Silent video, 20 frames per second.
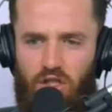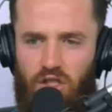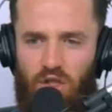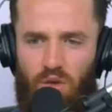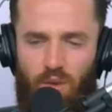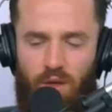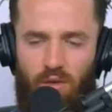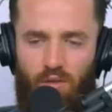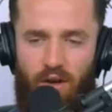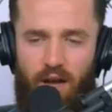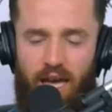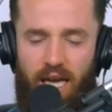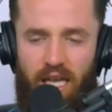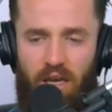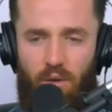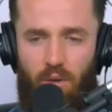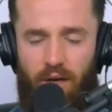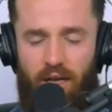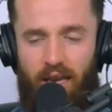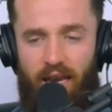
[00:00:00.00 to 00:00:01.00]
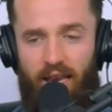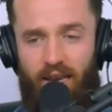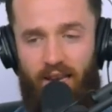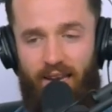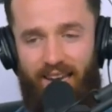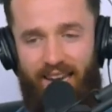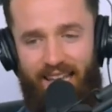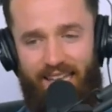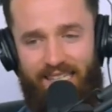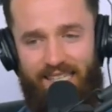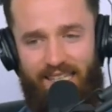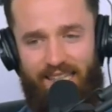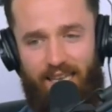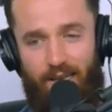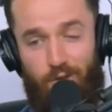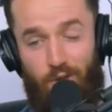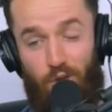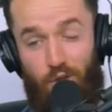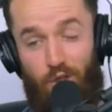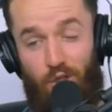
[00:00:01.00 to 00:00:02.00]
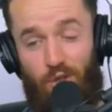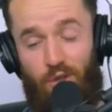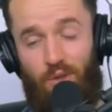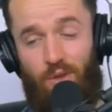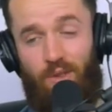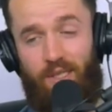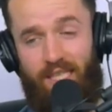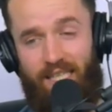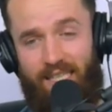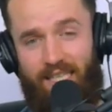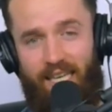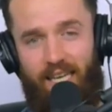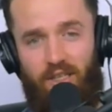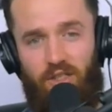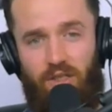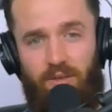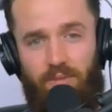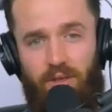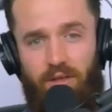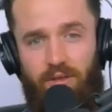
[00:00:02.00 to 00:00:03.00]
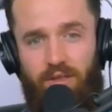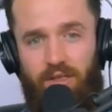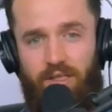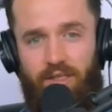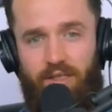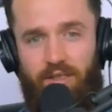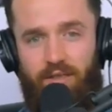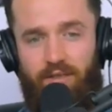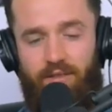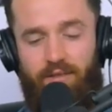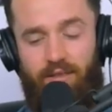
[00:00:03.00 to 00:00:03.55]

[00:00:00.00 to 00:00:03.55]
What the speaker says: a sweet ride. Or I can end it at 19,002 and get that extra bonus.